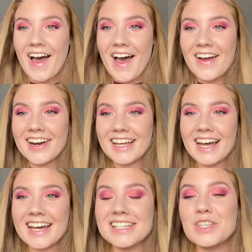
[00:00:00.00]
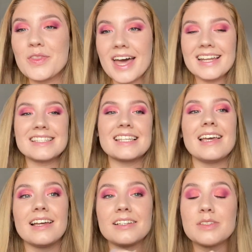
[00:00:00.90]
Alright guys, so that is
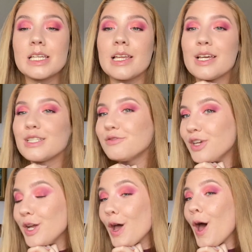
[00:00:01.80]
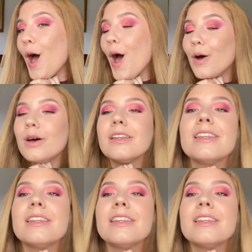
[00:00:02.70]
the end of today's video.